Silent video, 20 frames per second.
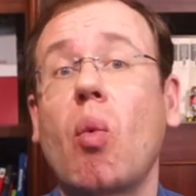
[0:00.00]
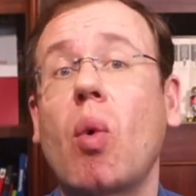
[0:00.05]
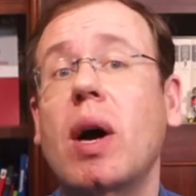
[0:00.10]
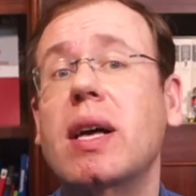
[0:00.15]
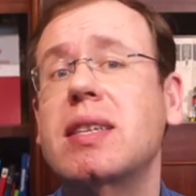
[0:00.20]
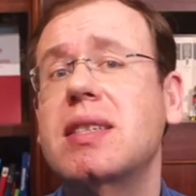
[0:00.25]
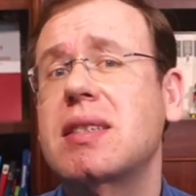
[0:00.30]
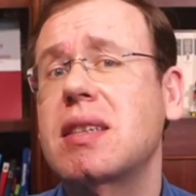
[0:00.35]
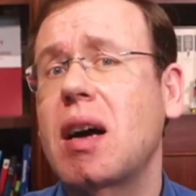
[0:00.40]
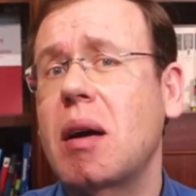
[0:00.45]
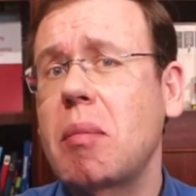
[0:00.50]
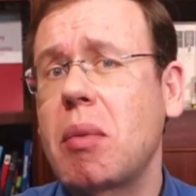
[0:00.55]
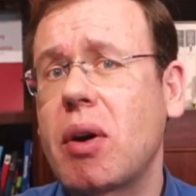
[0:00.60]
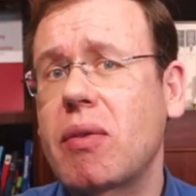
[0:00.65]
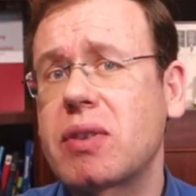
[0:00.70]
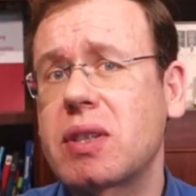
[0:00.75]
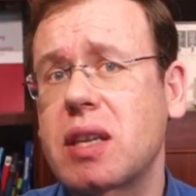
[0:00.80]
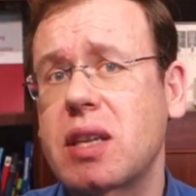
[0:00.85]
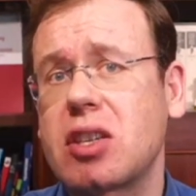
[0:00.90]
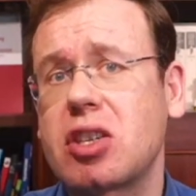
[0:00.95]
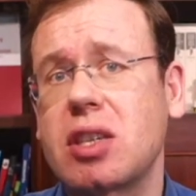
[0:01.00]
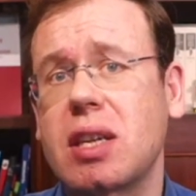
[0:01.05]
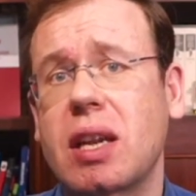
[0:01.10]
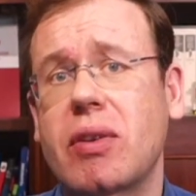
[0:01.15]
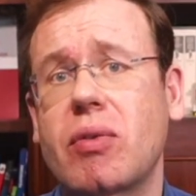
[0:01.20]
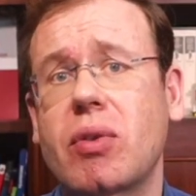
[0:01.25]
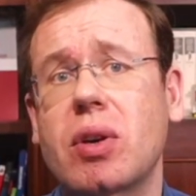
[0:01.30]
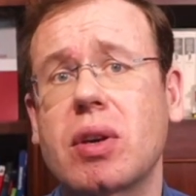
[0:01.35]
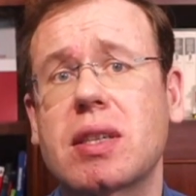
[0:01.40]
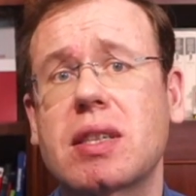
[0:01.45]
While some of such
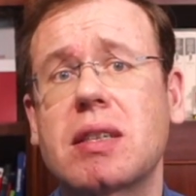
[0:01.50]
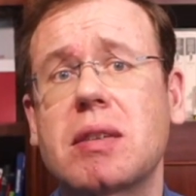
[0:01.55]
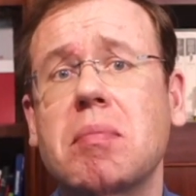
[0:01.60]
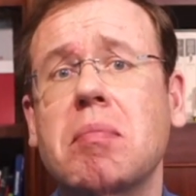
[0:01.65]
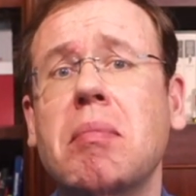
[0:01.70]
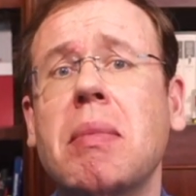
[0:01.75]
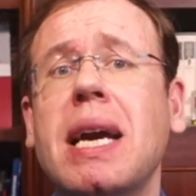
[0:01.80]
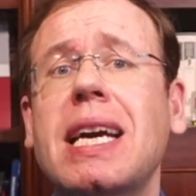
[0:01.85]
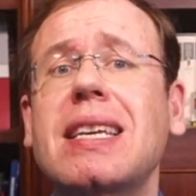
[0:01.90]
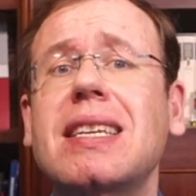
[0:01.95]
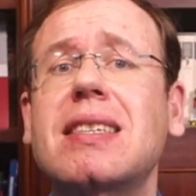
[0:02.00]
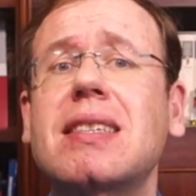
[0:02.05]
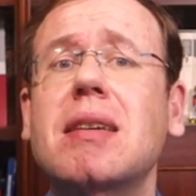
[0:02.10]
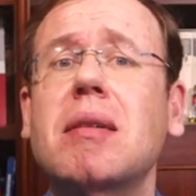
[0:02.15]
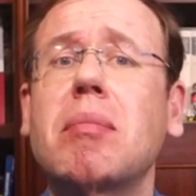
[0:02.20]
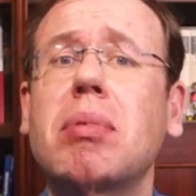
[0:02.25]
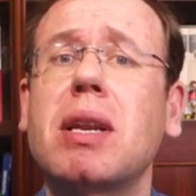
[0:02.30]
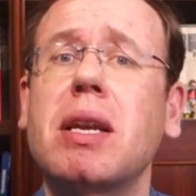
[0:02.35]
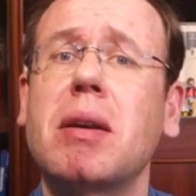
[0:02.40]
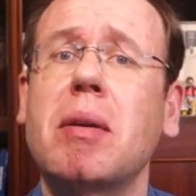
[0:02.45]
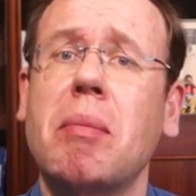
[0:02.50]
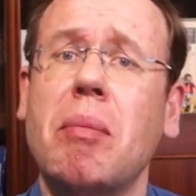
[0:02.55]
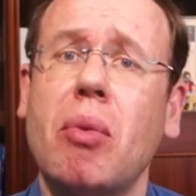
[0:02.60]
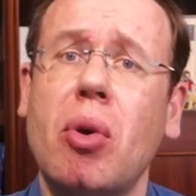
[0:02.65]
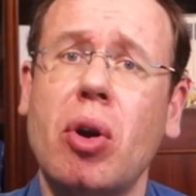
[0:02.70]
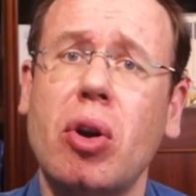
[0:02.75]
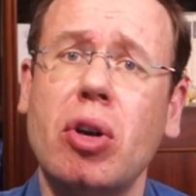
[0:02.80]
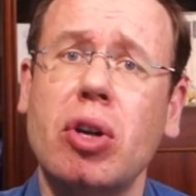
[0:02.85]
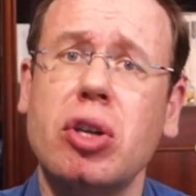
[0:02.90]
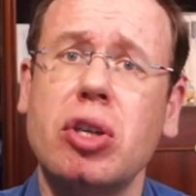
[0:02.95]
networks may simply
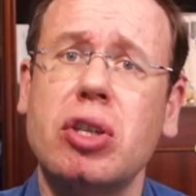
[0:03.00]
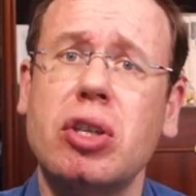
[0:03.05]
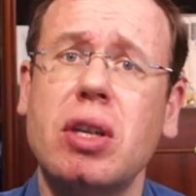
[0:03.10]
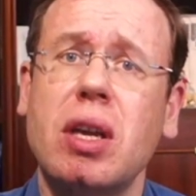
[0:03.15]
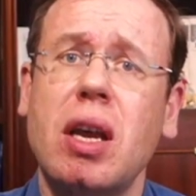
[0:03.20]
emerge